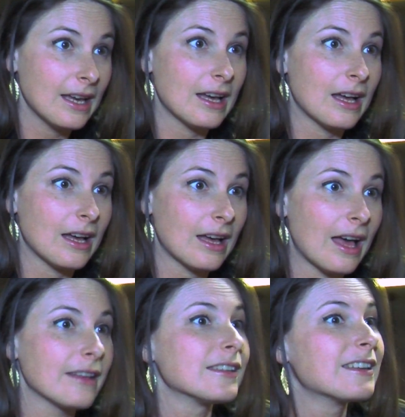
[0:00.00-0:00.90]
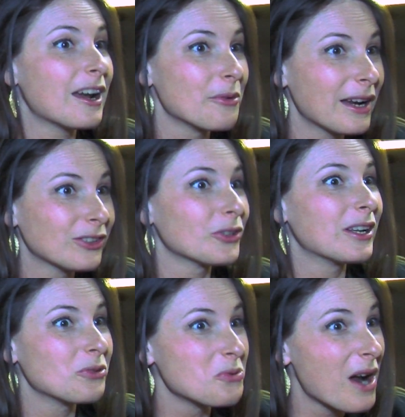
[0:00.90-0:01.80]
As a director
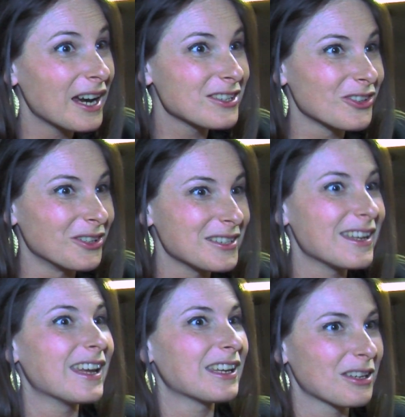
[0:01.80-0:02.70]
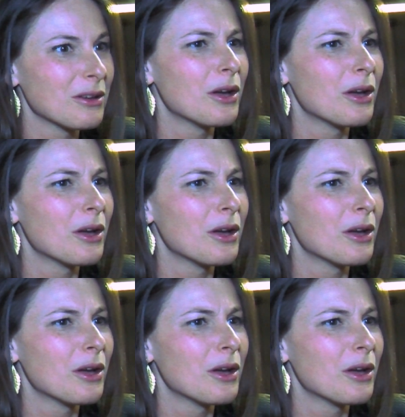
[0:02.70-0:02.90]
and a writer take